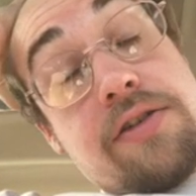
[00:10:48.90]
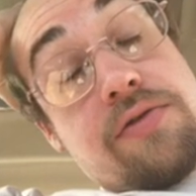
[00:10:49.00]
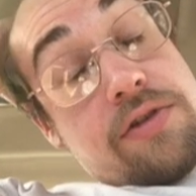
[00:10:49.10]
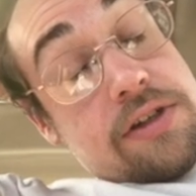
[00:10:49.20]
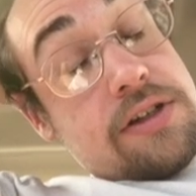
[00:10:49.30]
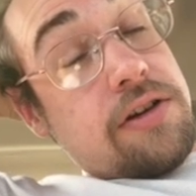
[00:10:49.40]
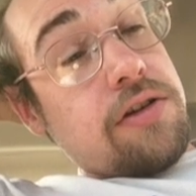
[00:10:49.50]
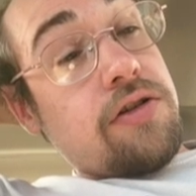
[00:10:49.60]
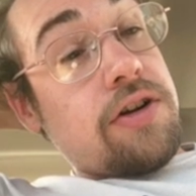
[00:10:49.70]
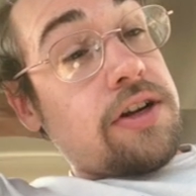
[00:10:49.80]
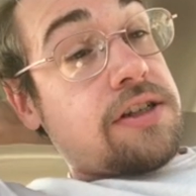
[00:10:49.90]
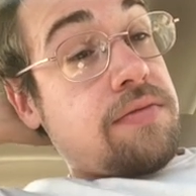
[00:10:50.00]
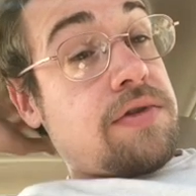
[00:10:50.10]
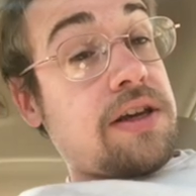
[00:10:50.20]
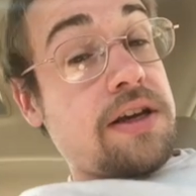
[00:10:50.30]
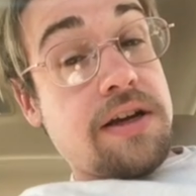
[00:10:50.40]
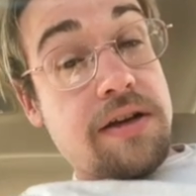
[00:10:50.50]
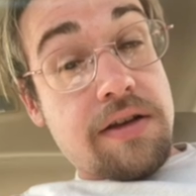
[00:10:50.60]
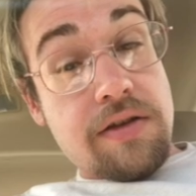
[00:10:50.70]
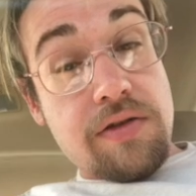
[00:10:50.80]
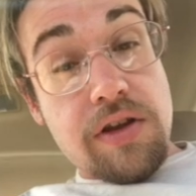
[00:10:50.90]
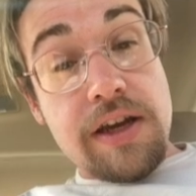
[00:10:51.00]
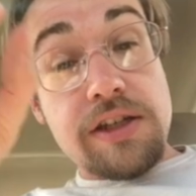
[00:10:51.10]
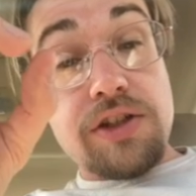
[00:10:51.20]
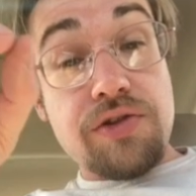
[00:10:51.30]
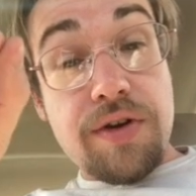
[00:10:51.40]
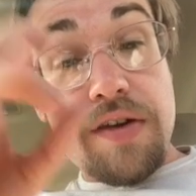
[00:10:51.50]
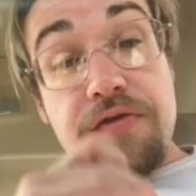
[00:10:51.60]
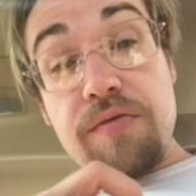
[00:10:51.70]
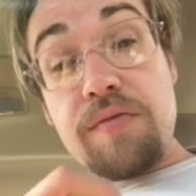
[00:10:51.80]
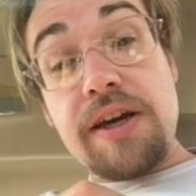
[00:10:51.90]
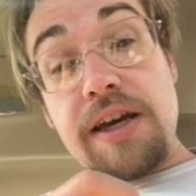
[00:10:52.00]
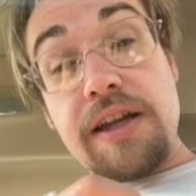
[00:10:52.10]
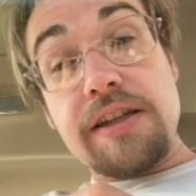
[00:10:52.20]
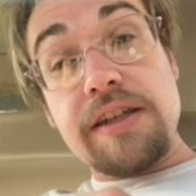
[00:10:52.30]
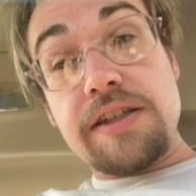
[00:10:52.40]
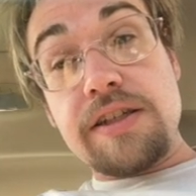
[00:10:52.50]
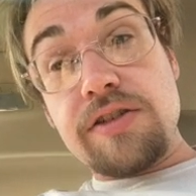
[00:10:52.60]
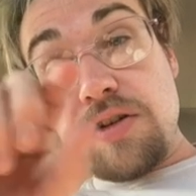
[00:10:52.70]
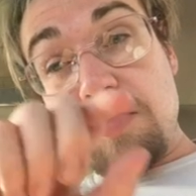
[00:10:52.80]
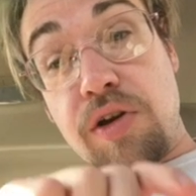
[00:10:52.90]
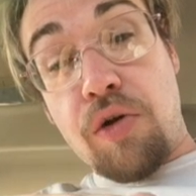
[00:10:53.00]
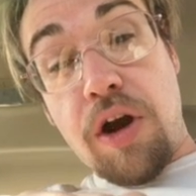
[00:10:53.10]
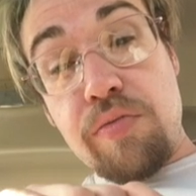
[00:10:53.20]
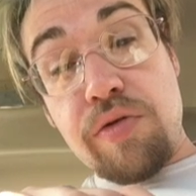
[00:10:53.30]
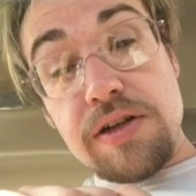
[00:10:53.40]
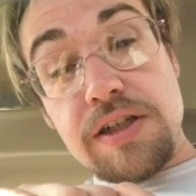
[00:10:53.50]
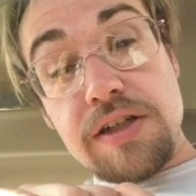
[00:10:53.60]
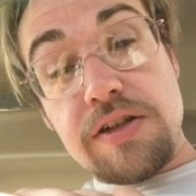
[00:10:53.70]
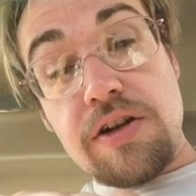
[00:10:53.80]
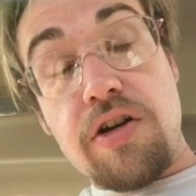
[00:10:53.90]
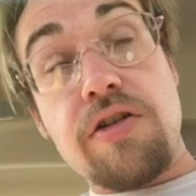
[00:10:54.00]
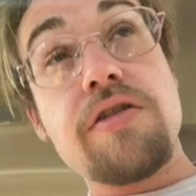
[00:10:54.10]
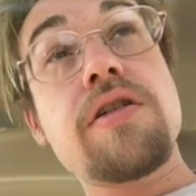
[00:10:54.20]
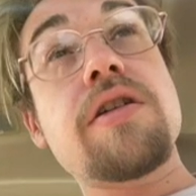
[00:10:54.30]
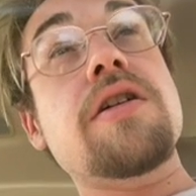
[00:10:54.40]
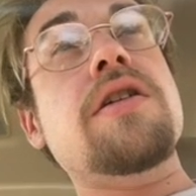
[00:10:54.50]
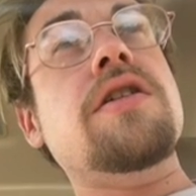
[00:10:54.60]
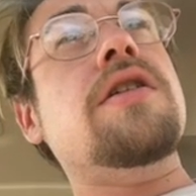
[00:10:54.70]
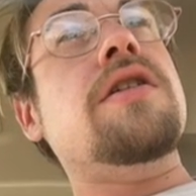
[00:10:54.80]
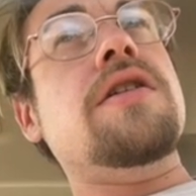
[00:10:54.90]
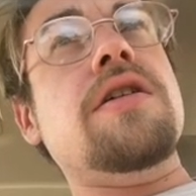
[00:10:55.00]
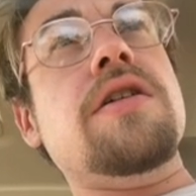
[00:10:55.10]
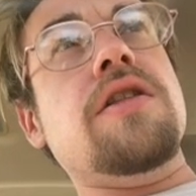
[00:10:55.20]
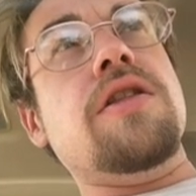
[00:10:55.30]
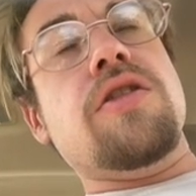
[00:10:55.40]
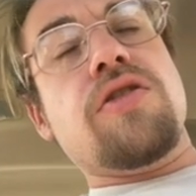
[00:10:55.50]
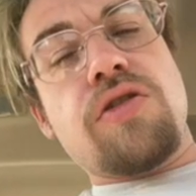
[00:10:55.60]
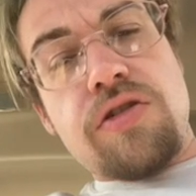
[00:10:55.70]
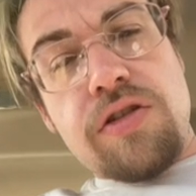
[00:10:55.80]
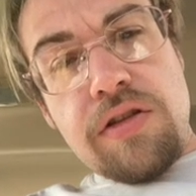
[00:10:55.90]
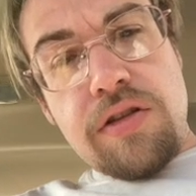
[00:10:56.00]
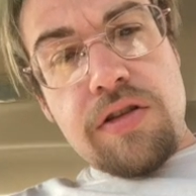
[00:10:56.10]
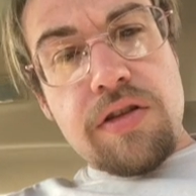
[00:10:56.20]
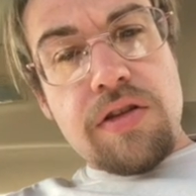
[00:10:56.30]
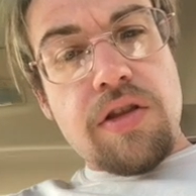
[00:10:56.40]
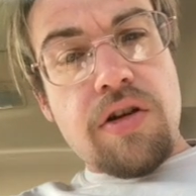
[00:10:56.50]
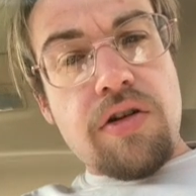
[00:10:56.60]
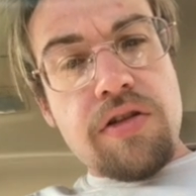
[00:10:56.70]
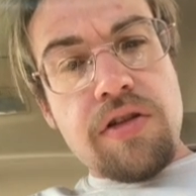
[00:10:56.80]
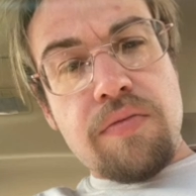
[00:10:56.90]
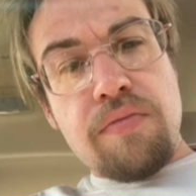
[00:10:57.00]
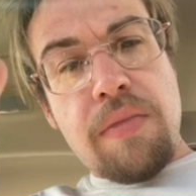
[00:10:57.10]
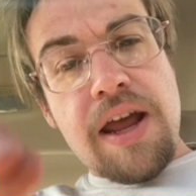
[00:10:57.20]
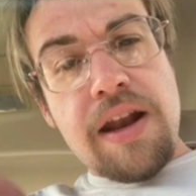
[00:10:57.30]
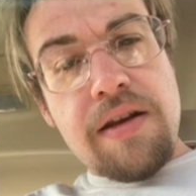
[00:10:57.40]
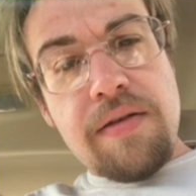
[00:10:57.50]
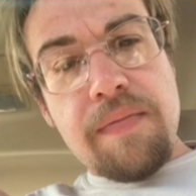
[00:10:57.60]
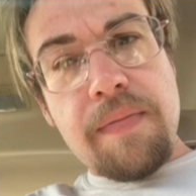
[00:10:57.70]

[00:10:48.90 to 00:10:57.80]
you want to start learning something. History, for me at least, is going to be a great place to start. Learn, learn the men